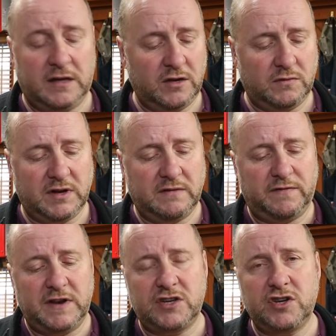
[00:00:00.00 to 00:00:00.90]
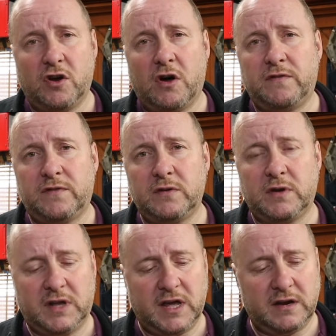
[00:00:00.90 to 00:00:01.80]
You can finish it off. You
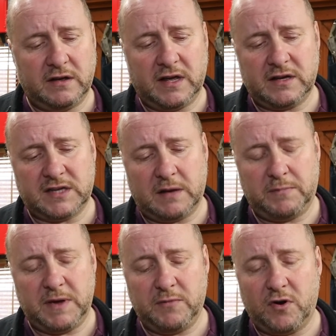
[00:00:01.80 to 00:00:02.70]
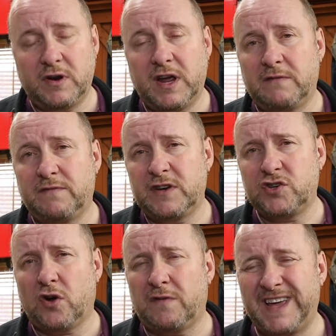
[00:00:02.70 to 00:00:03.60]
can get a sandpaper on it and
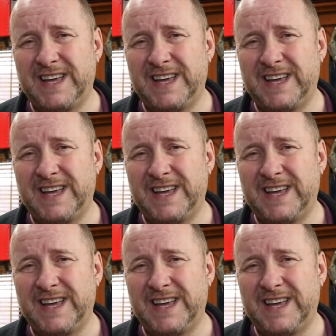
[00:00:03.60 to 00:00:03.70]
finish it off